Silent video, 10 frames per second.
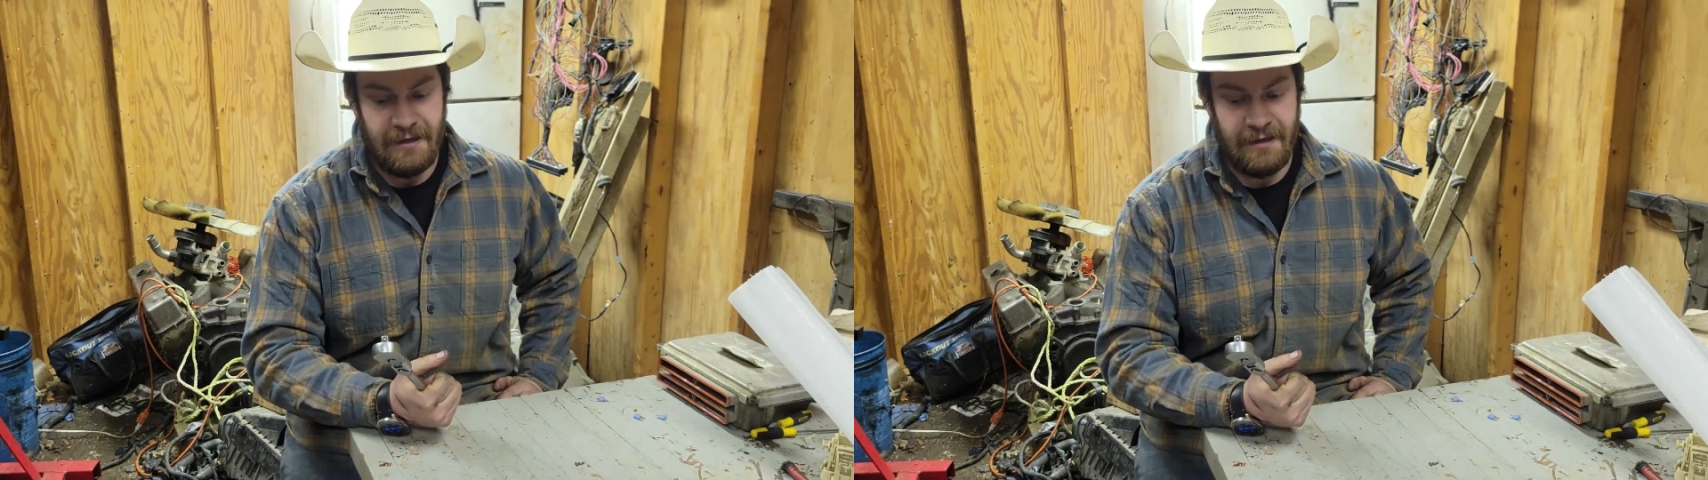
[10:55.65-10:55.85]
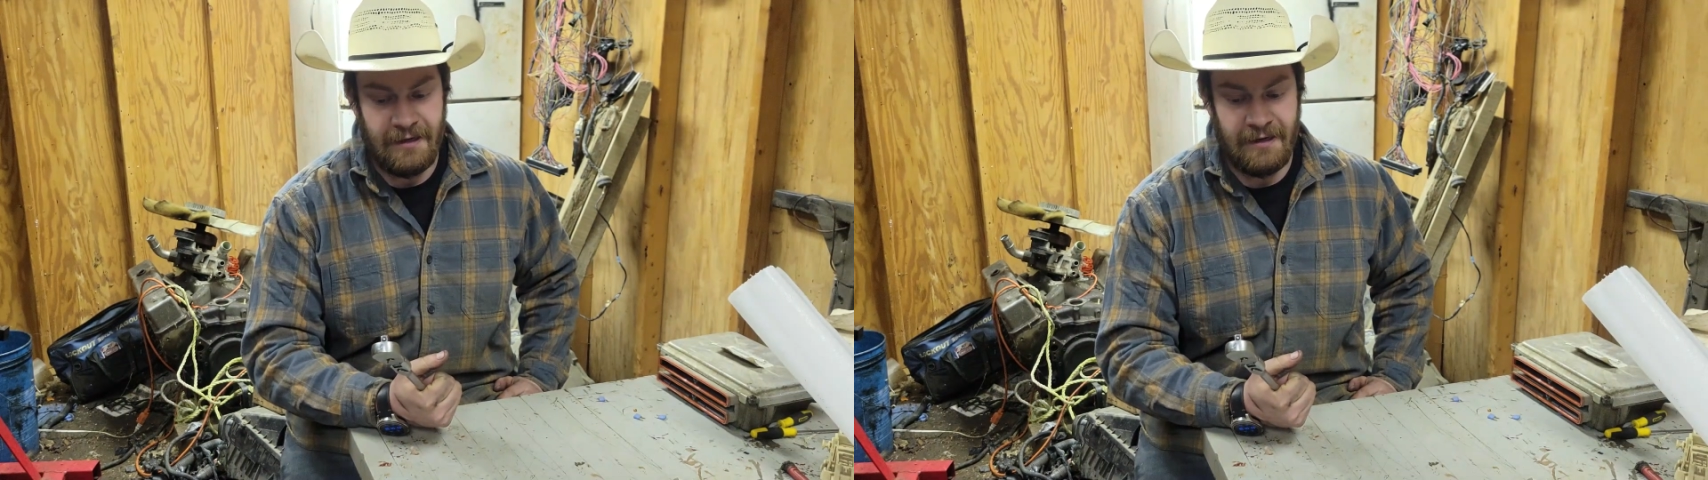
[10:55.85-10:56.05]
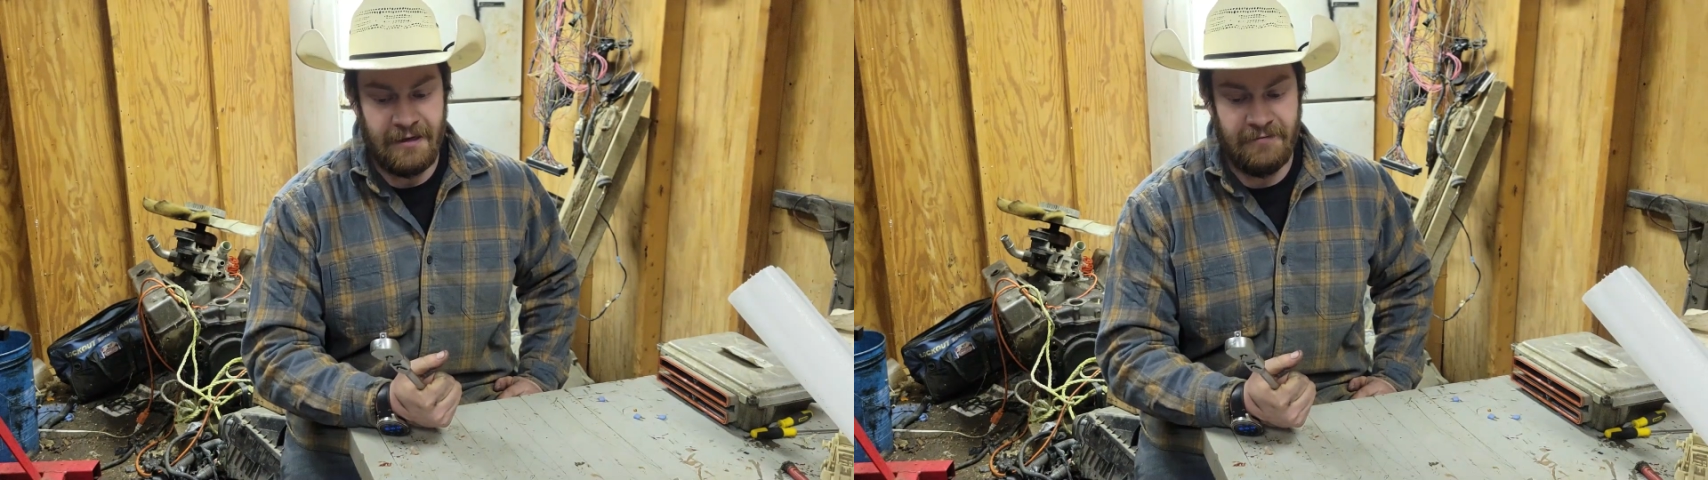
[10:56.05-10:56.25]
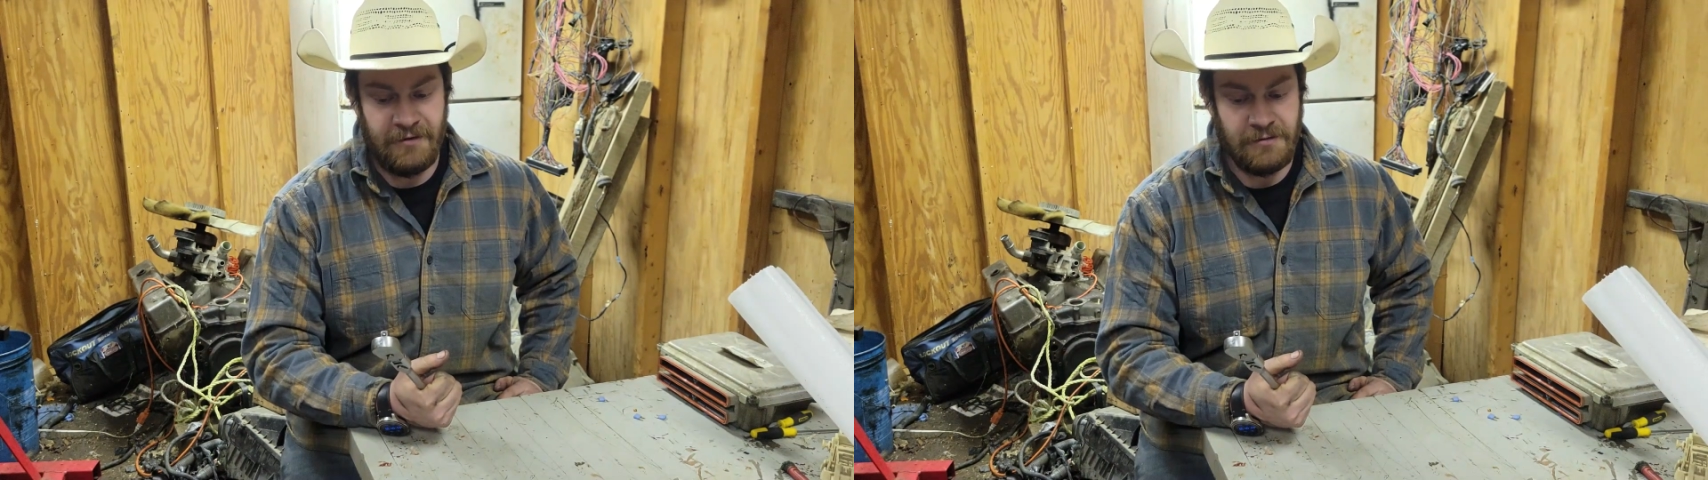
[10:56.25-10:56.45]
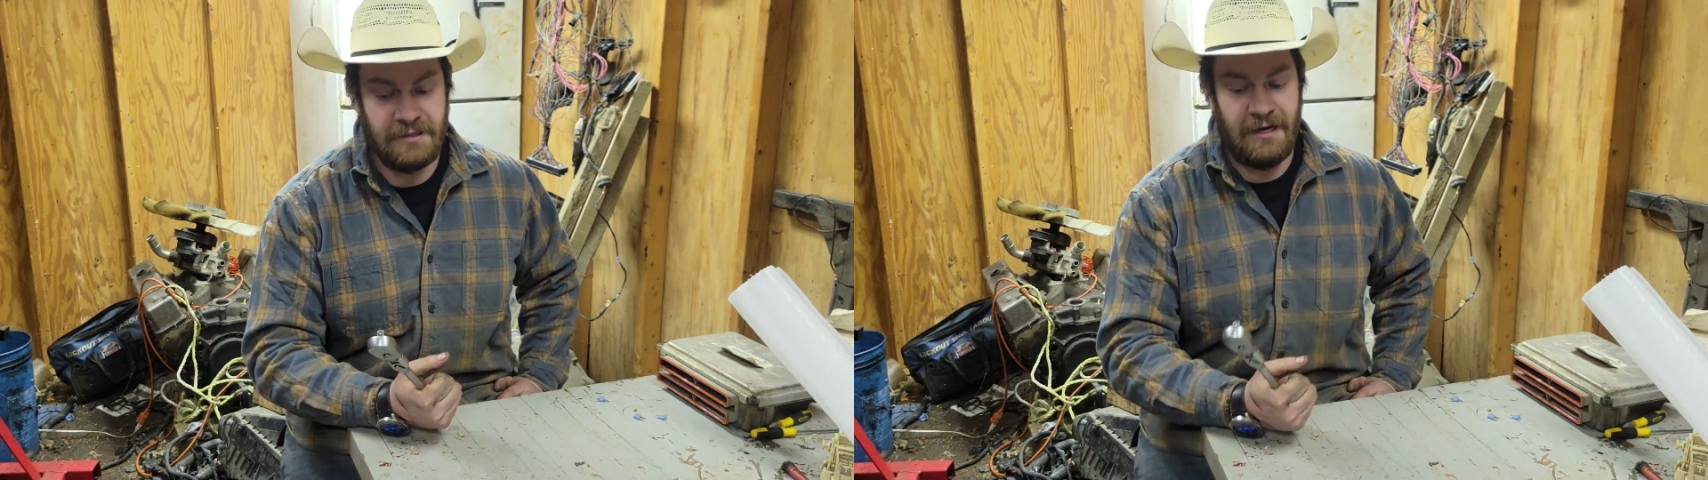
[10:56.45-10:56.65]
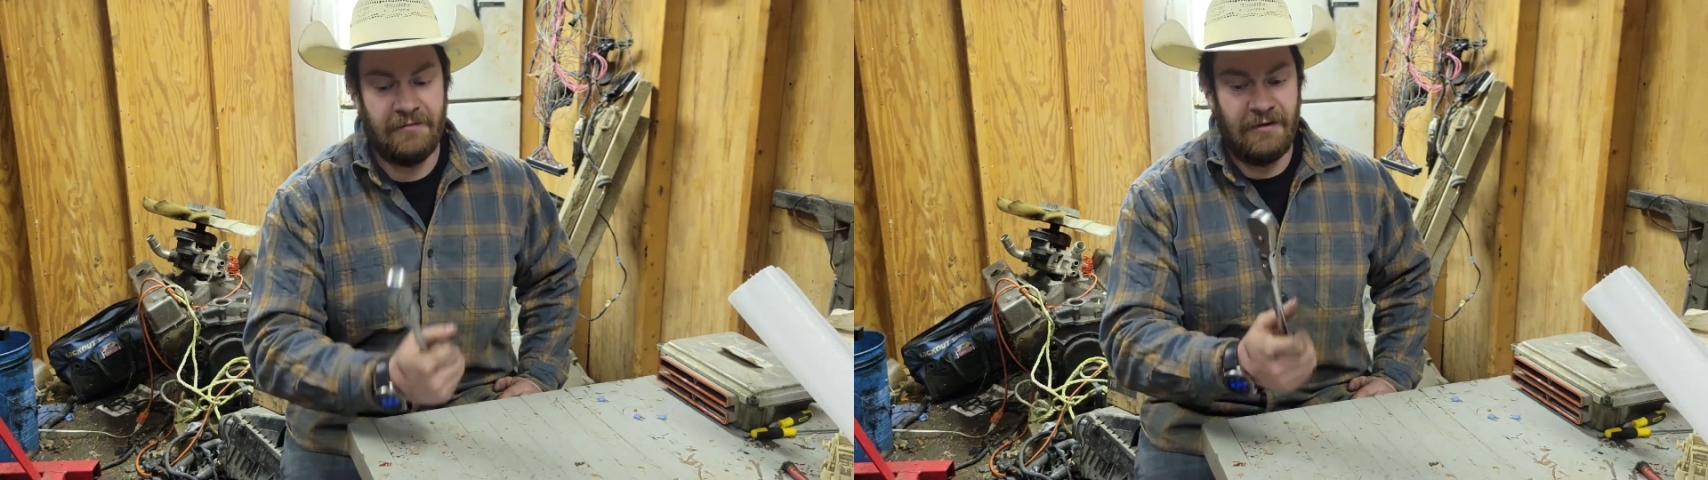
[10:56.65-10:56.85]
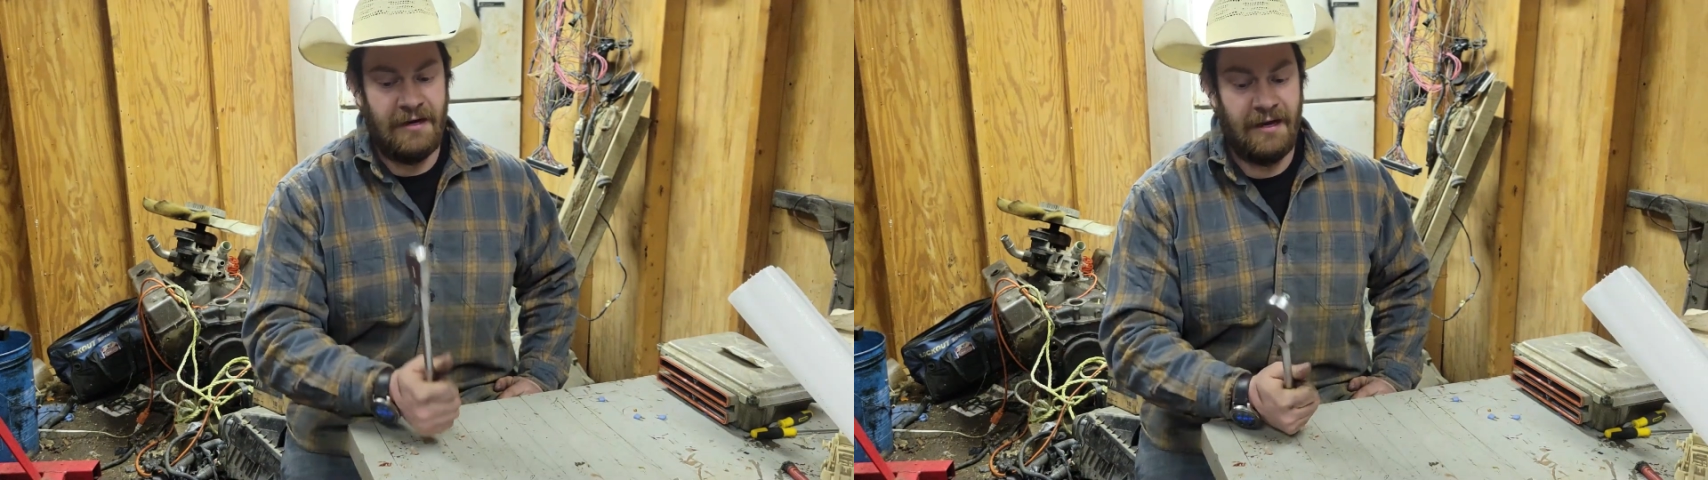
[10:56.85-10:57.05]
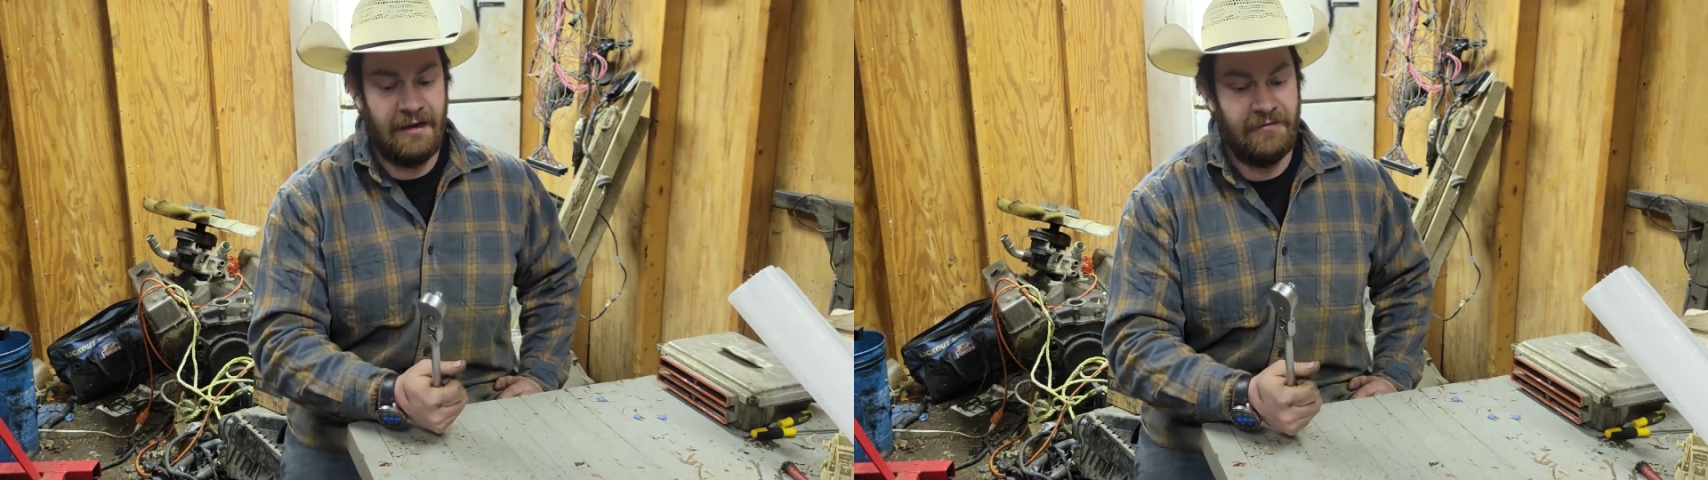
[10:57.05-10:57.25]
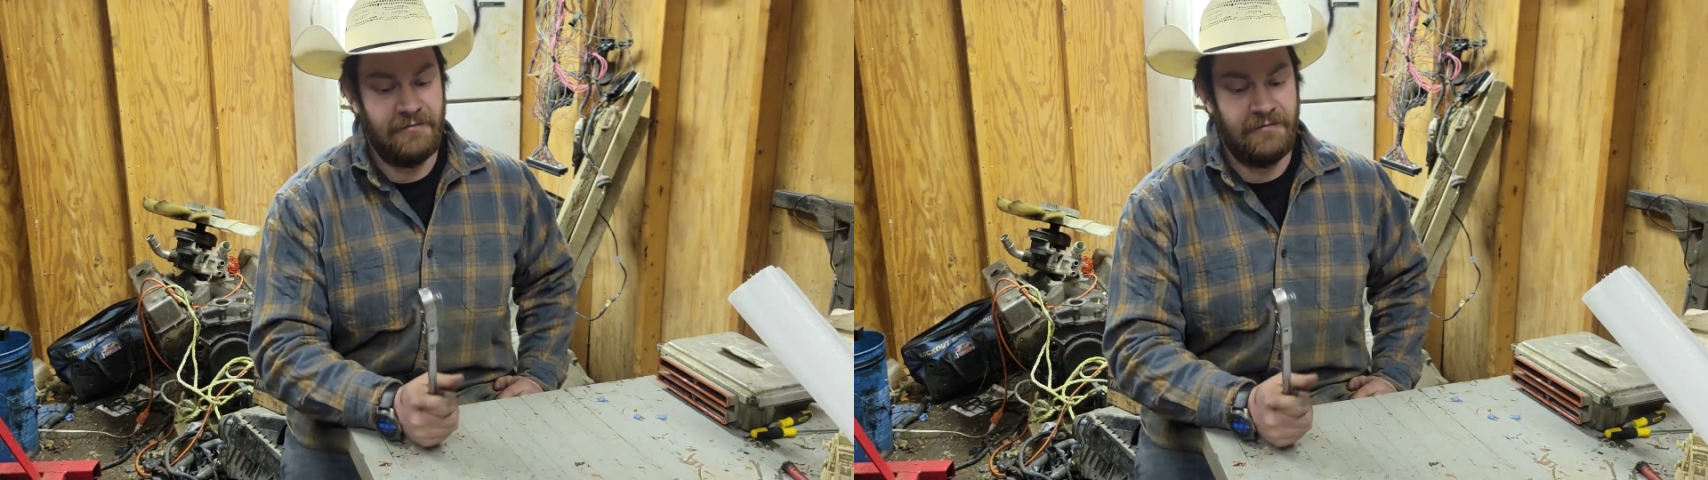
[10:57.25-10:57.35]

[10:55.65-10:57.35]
I have used it every day